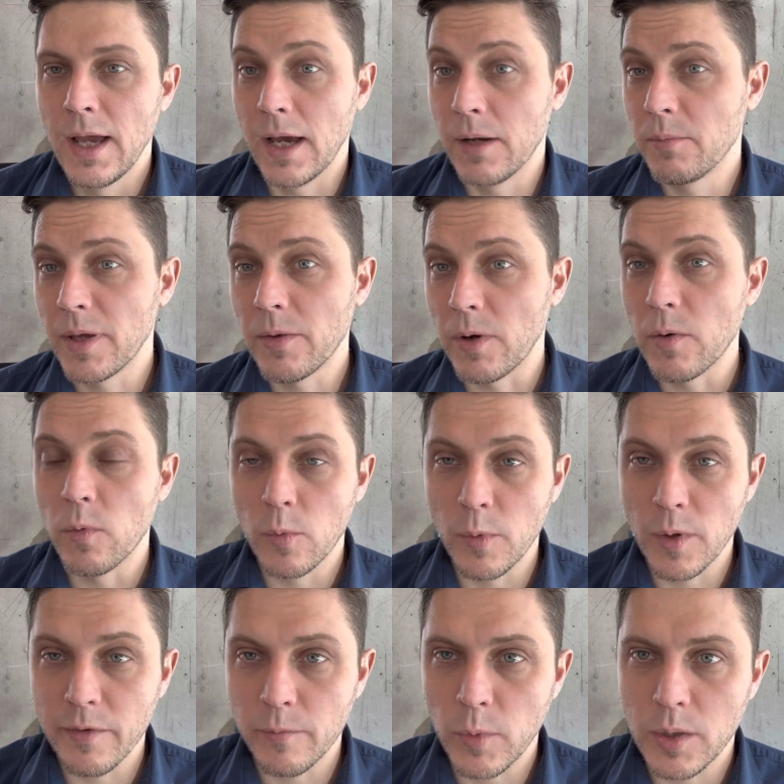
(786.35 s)
And by the way,
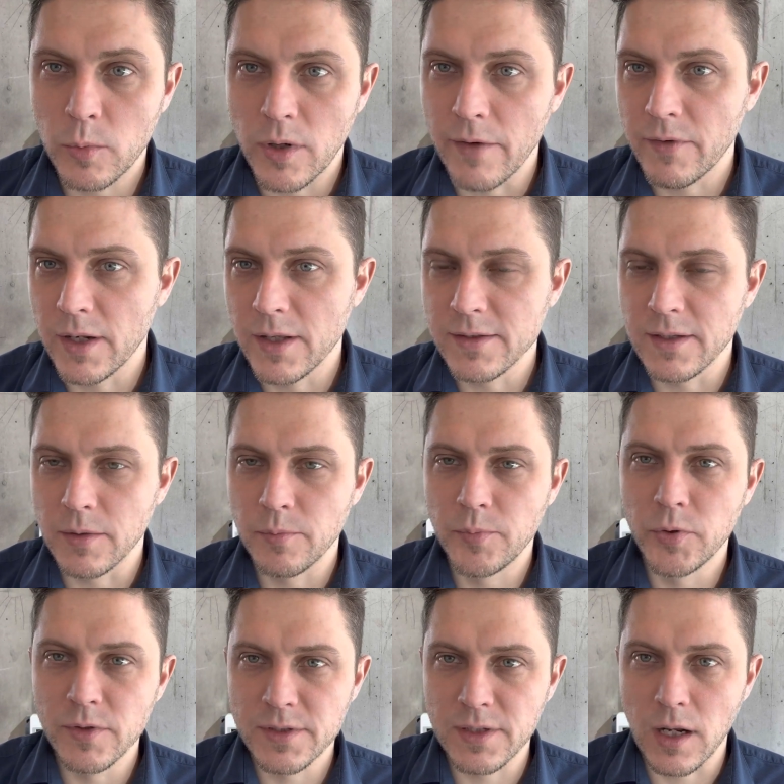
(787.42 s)
one more evidence that
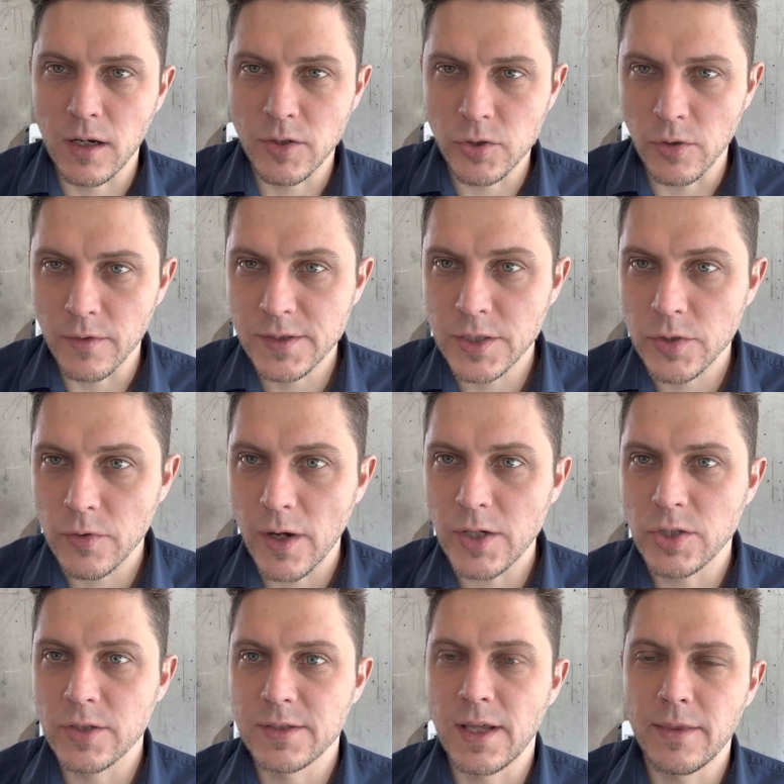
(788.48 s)
Putin is not controlling the
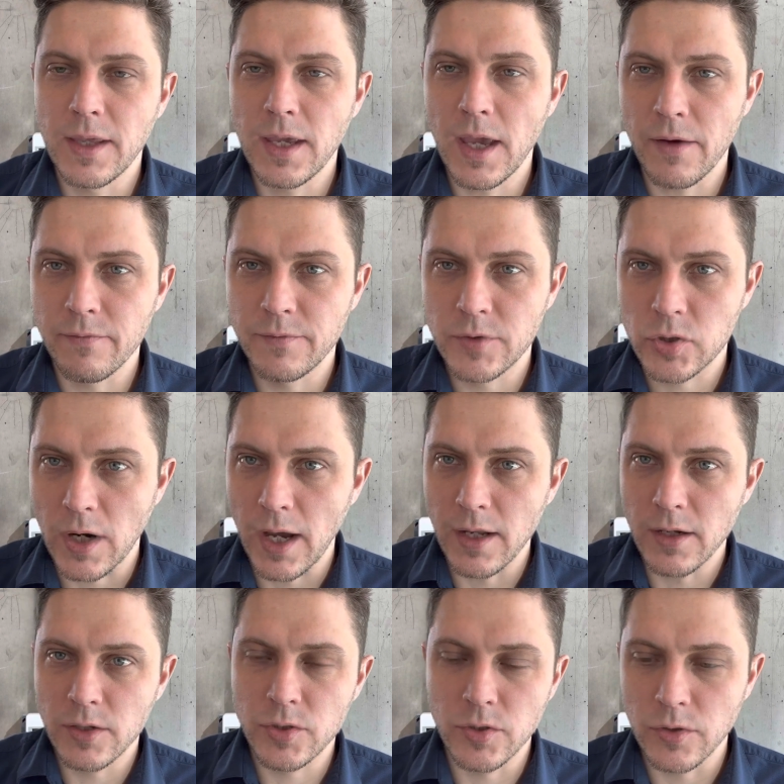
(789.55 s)
situation is that they have
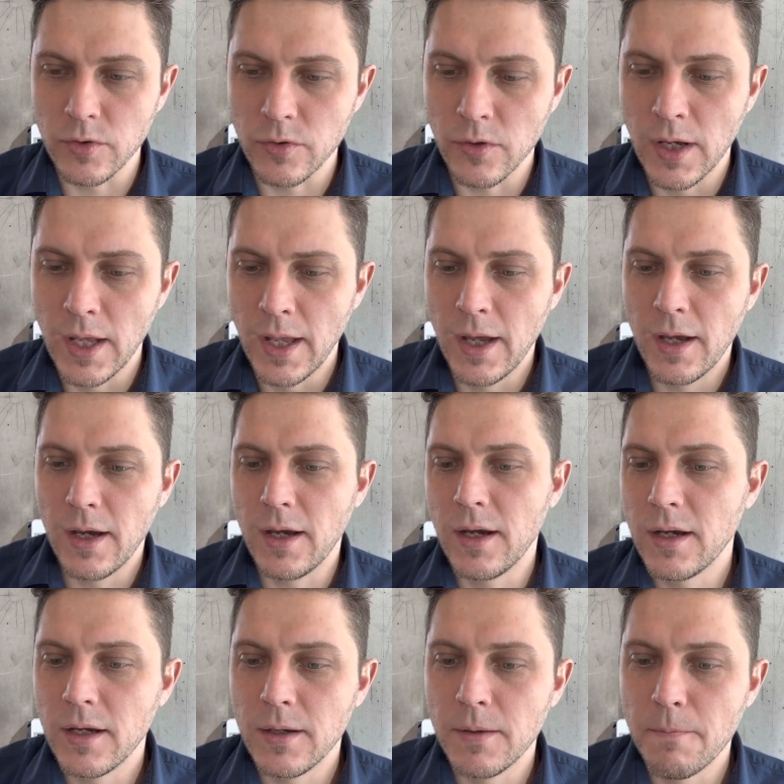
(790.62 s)
tried to
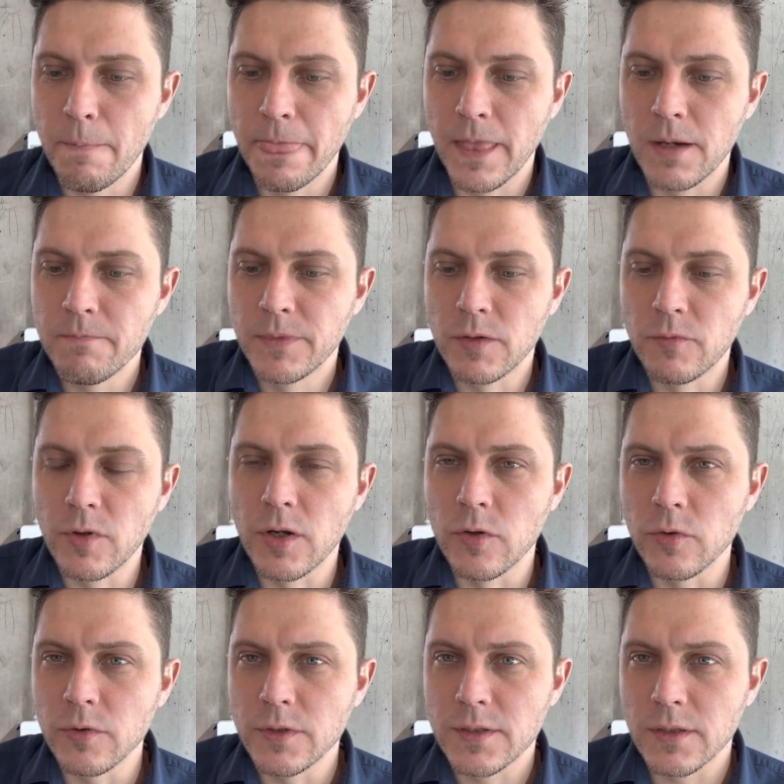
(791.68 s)

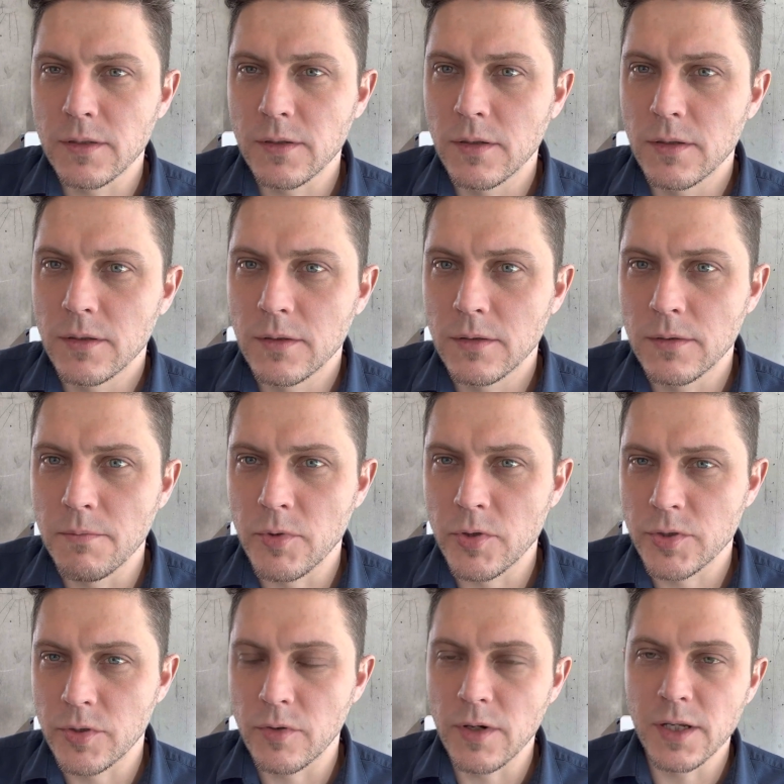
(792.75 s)
recruit
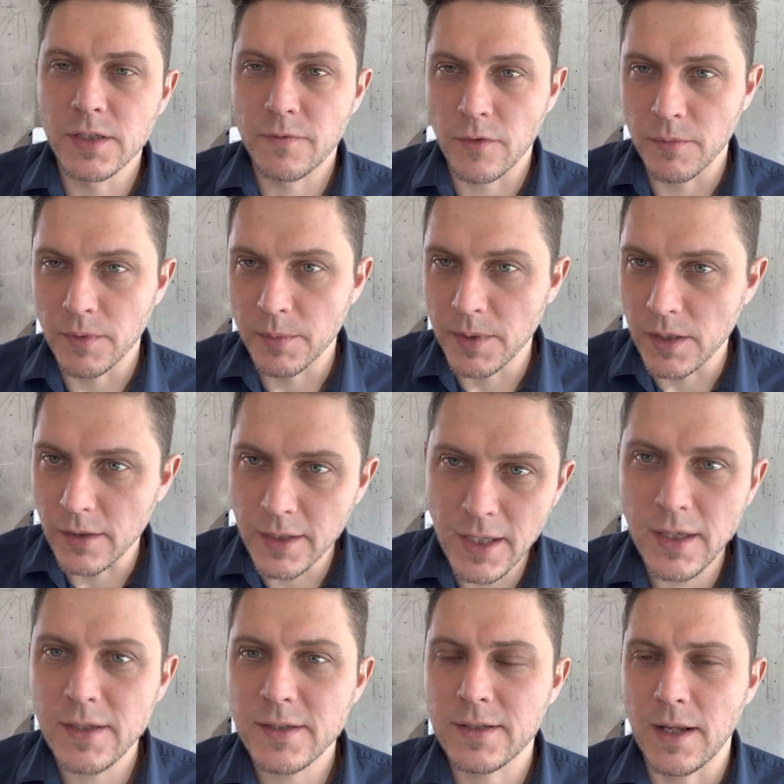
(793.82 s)
mercenaries from the Middle
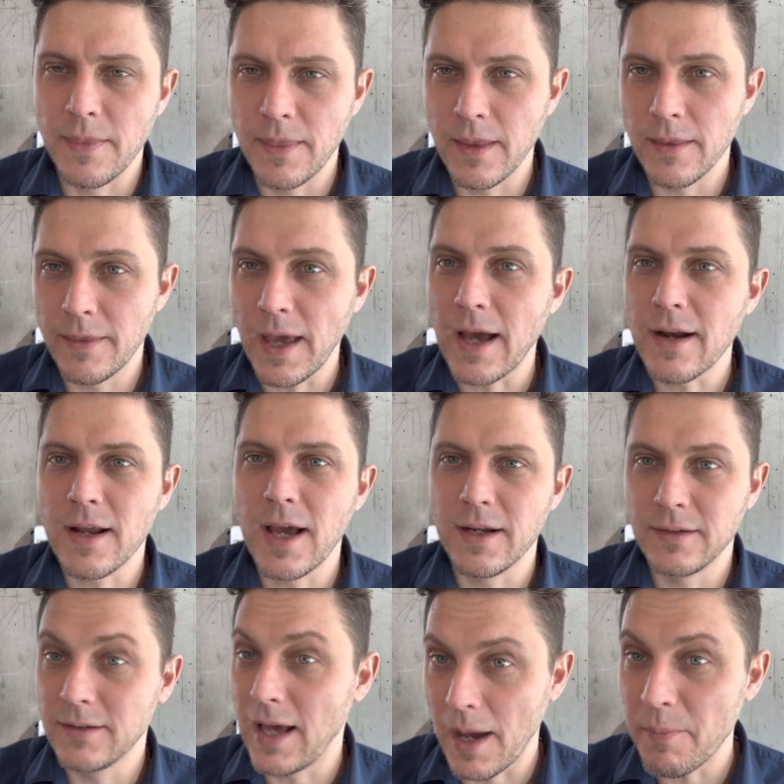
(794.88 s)
East, and that
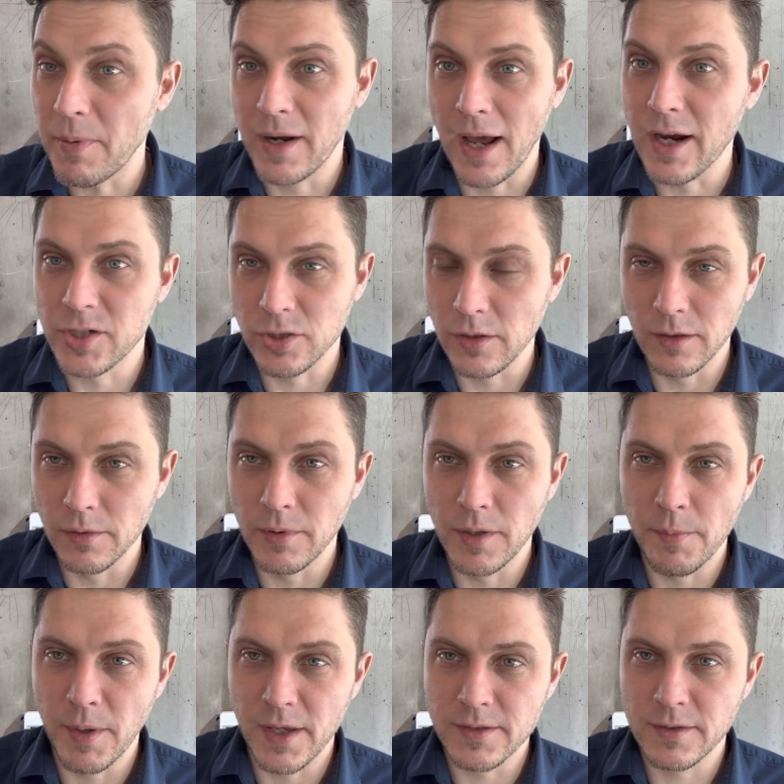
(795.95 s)
had happened actually a little
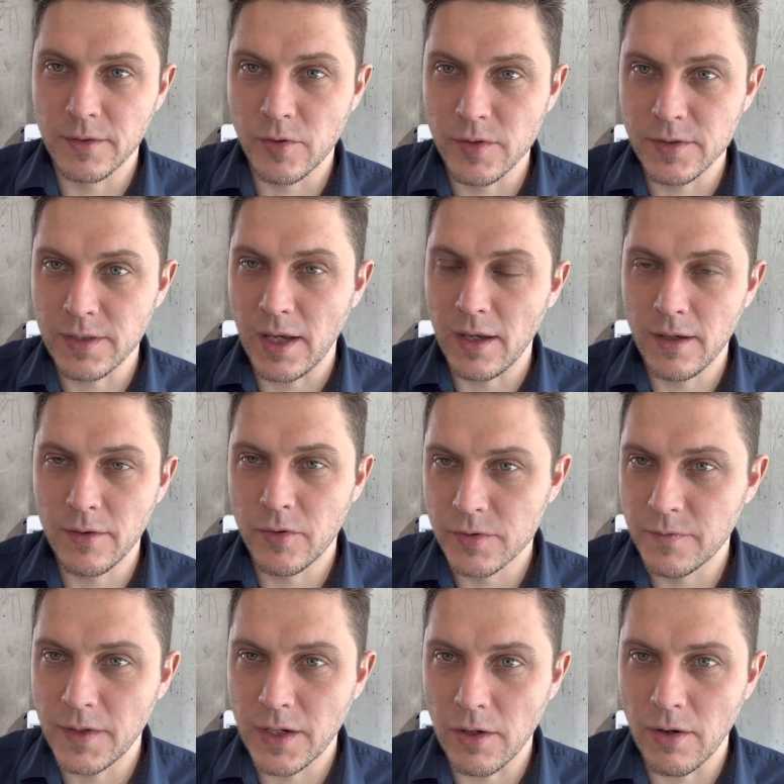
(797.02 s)
bit, because
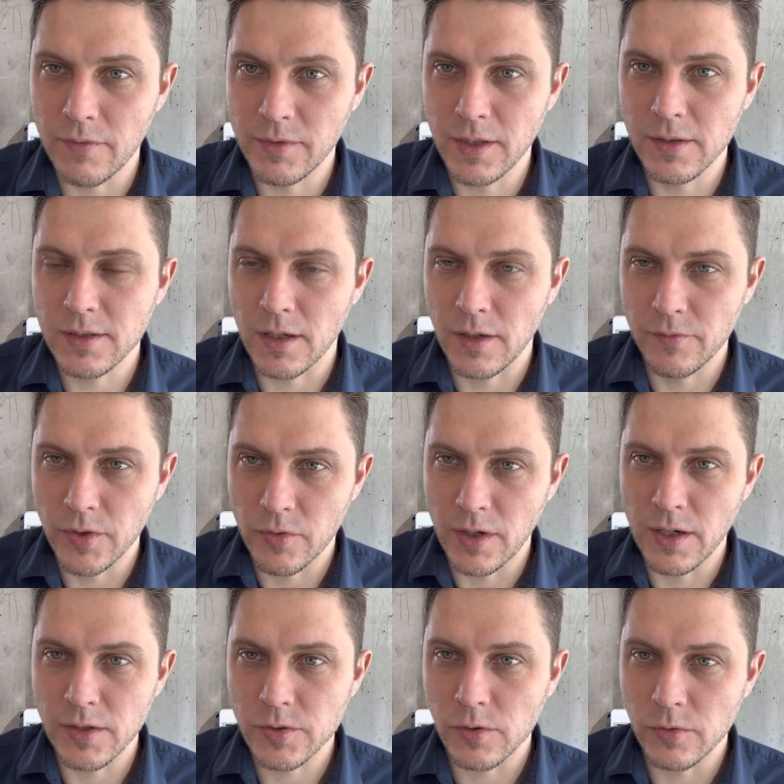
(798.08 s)
there's video evidence of
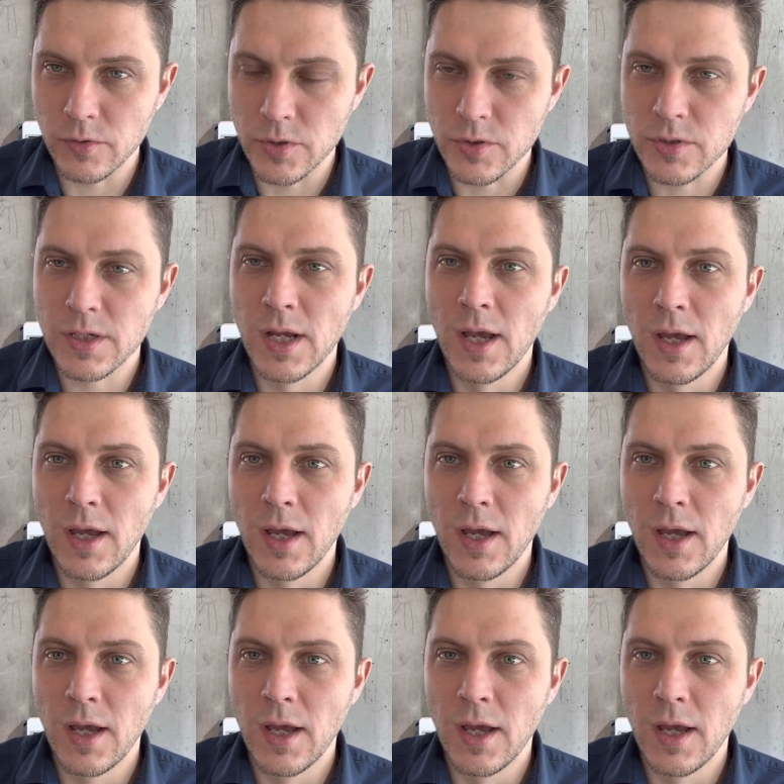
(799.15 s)
Ukrainian soldiers